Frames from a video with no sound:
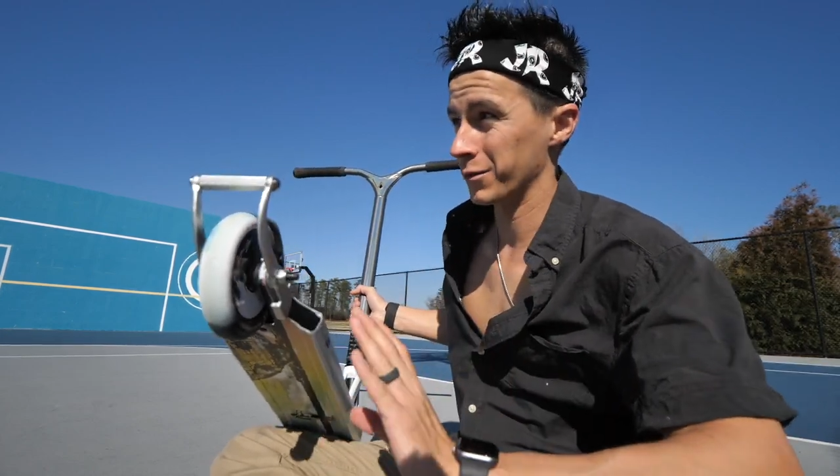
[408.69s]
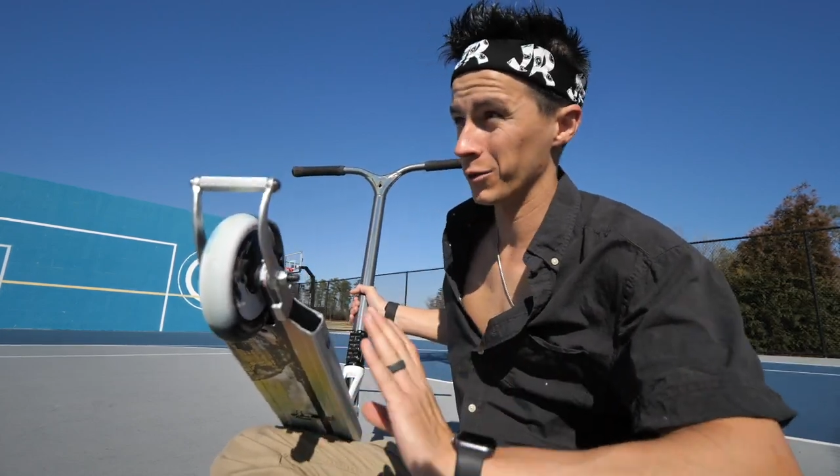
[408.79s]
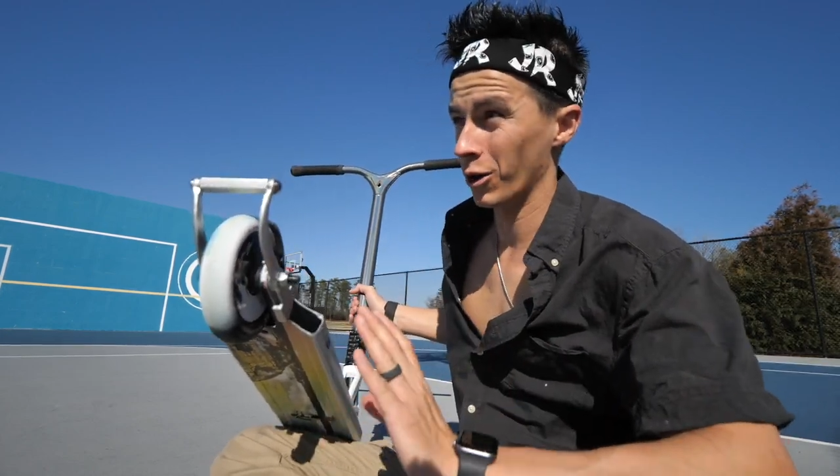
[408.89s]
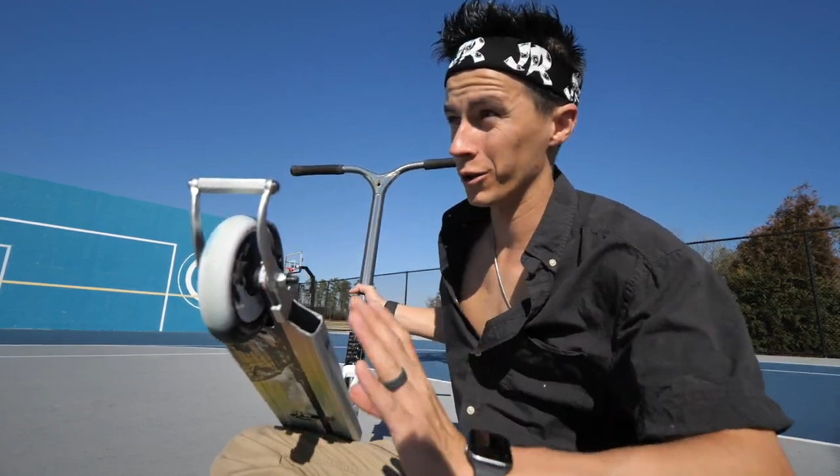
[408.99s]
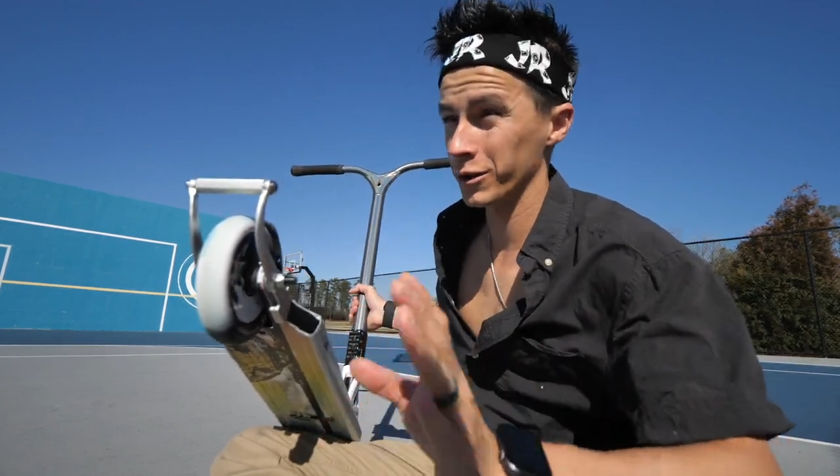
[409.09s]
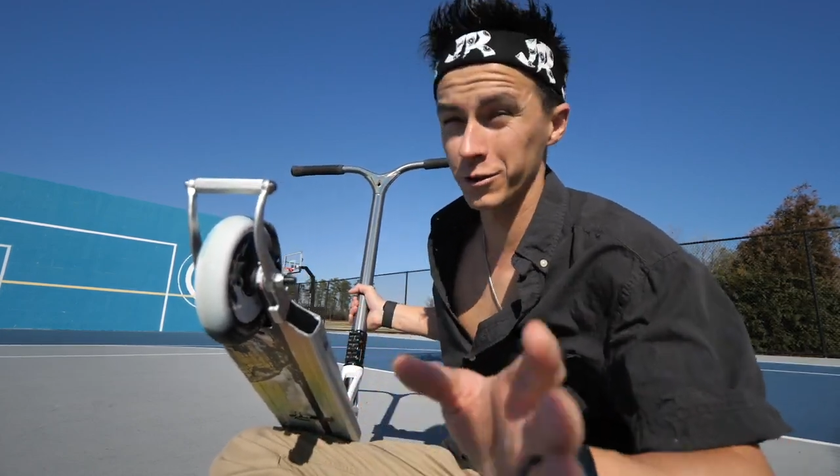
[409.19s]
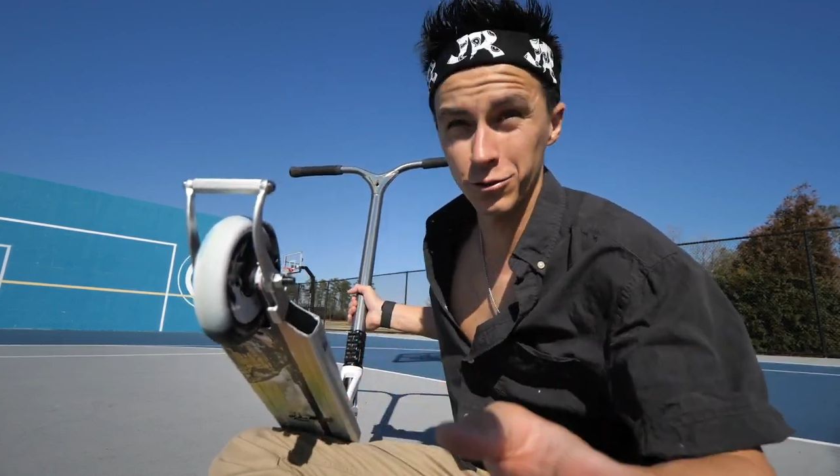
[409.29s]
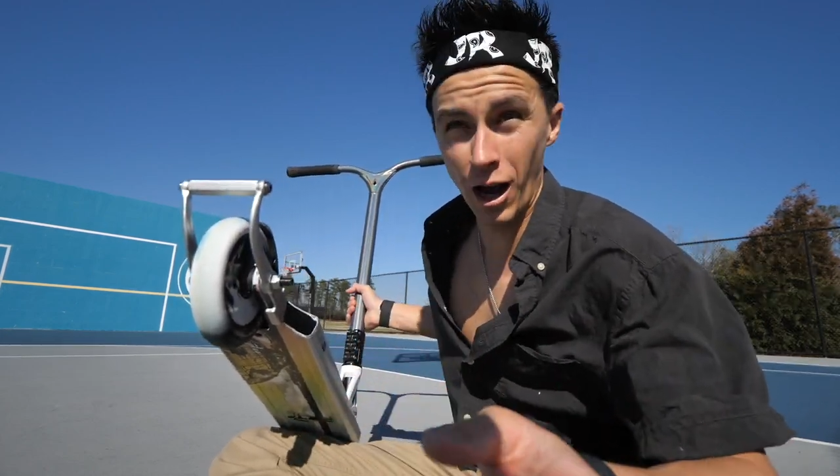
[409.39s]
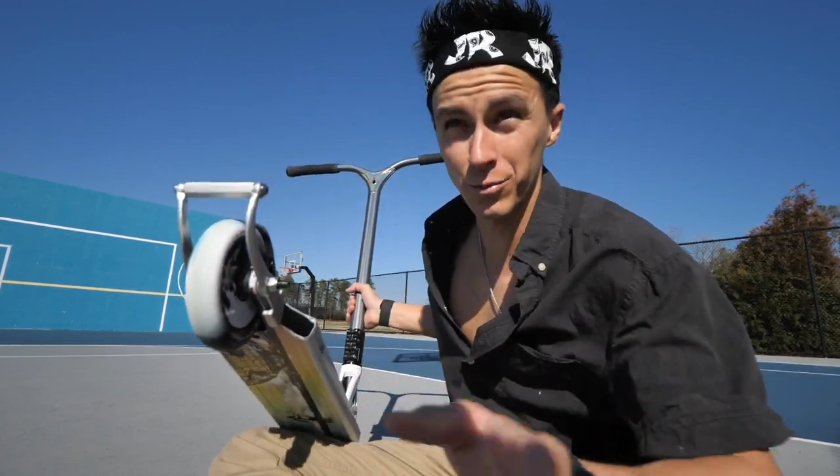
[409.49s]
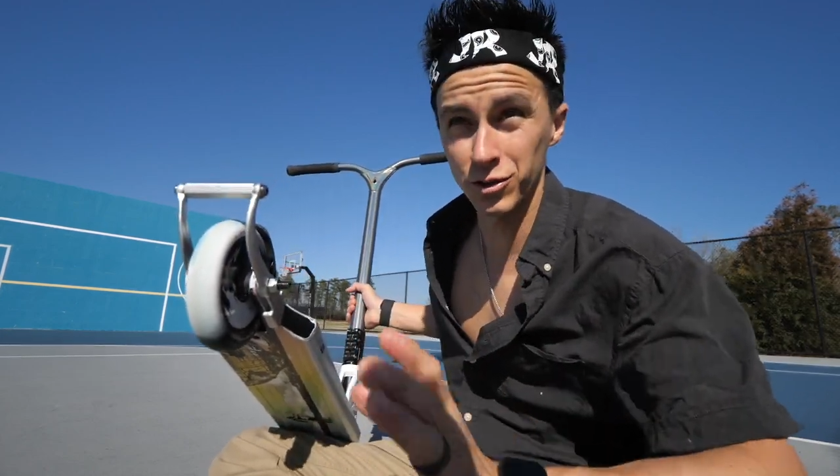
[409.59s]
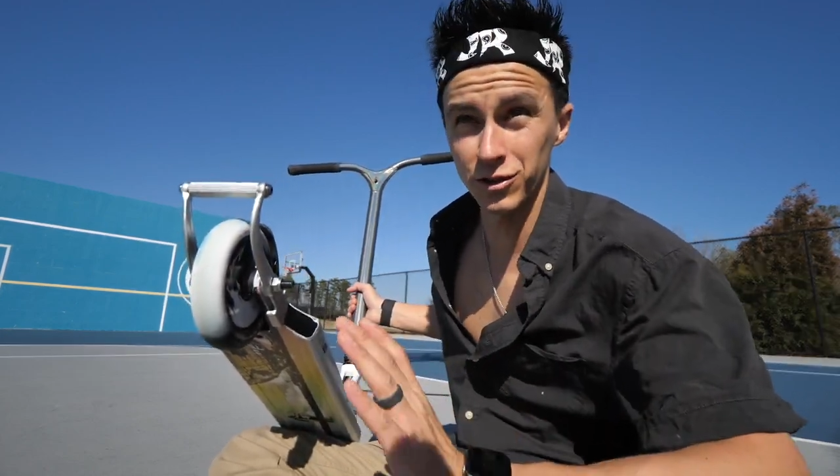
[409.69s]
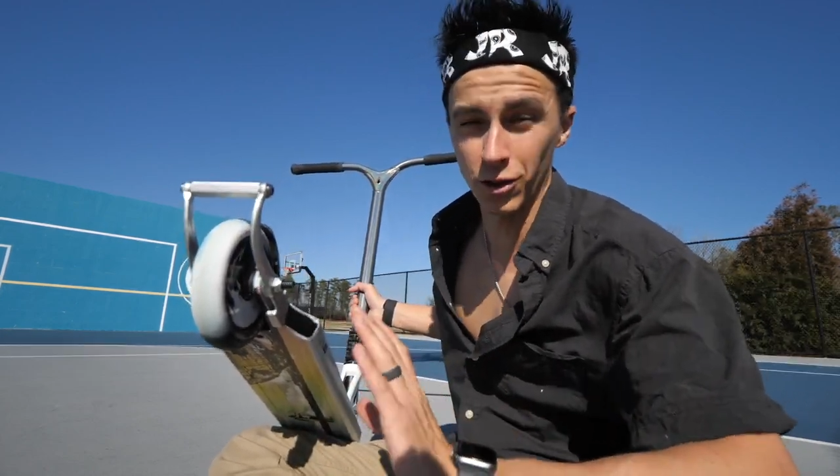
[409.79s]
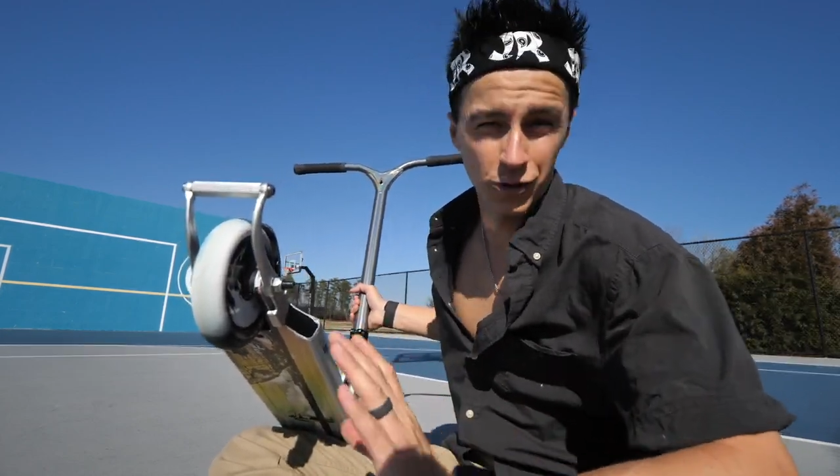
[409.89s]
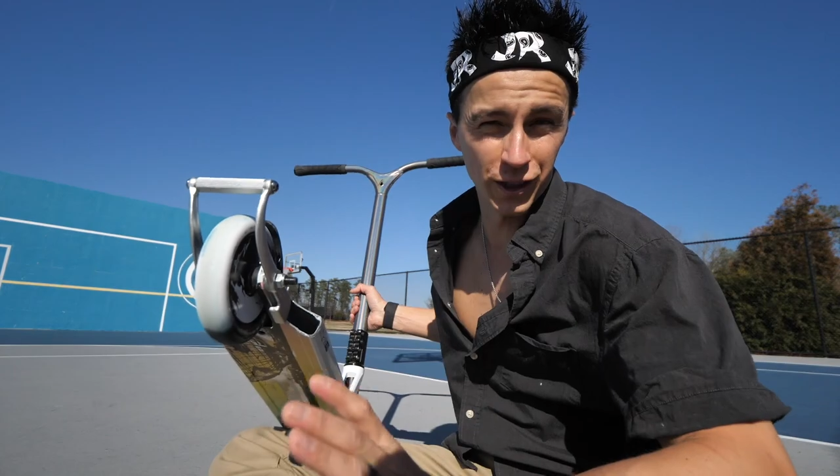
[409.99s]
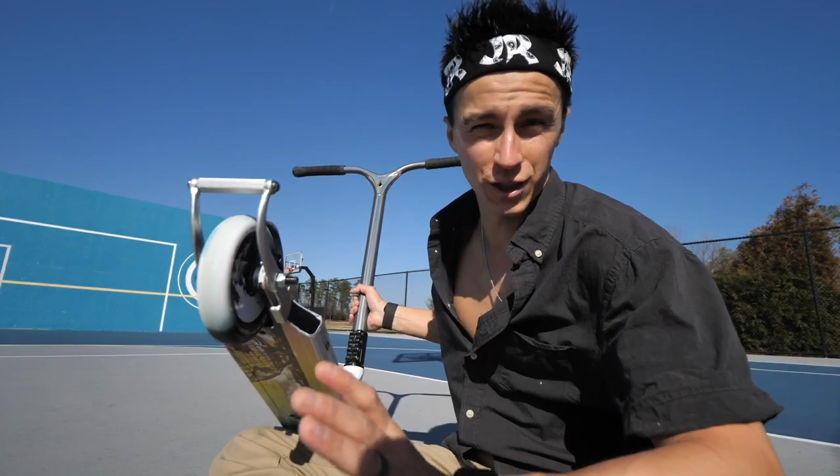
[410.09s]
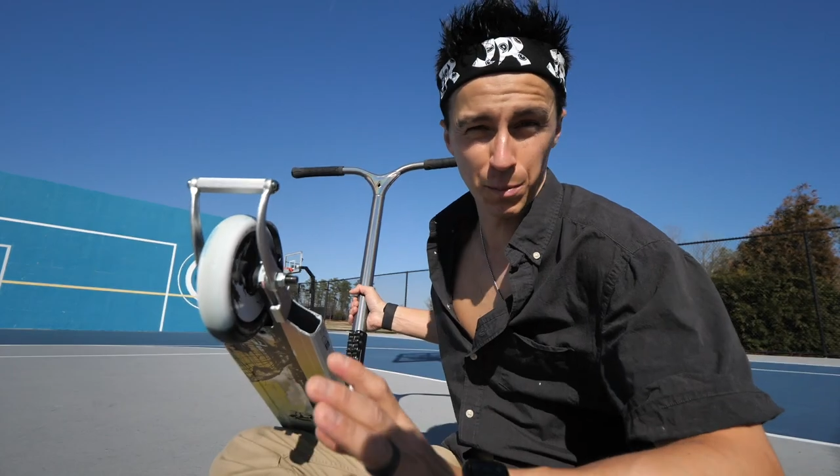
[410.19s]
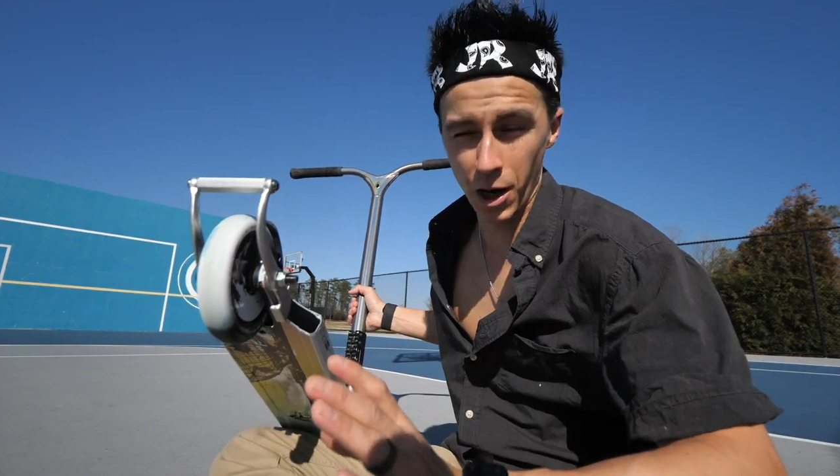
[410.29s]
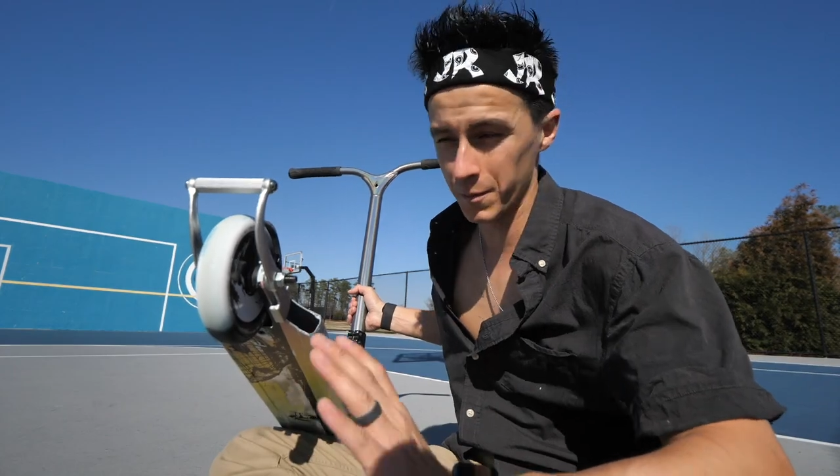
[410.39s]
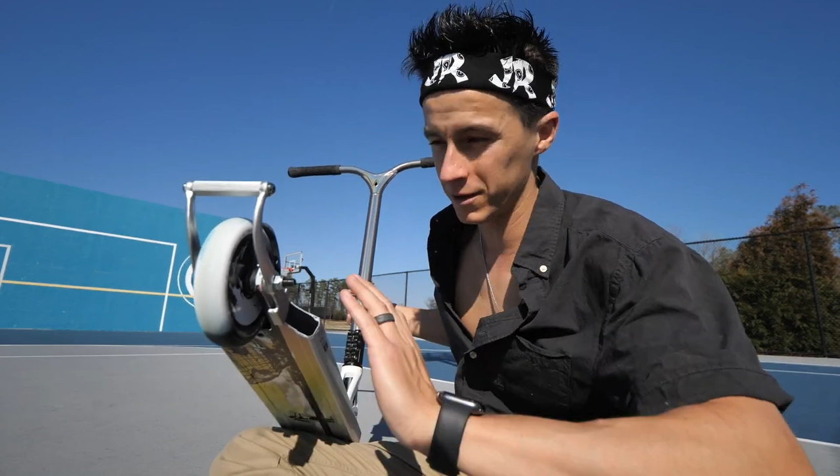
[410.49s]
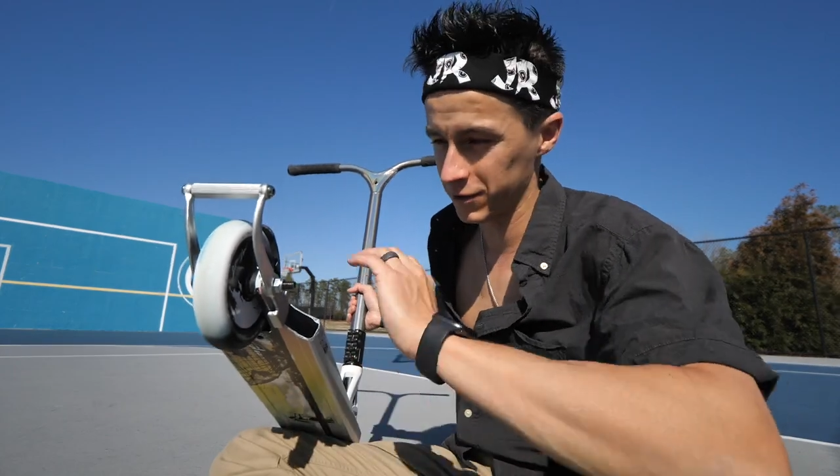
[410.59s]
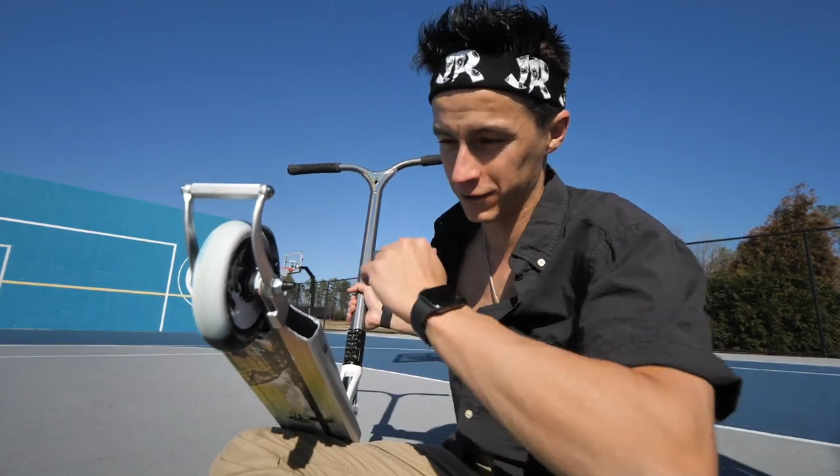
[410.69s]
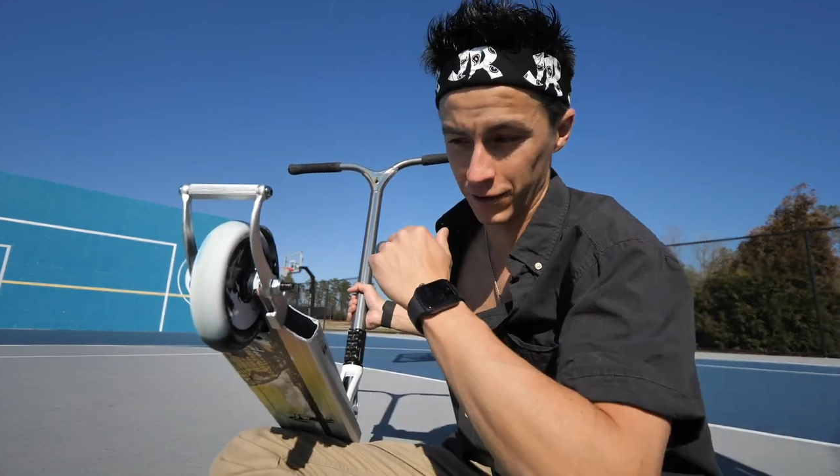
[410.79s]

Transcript: With all the contraptions, all the experiments,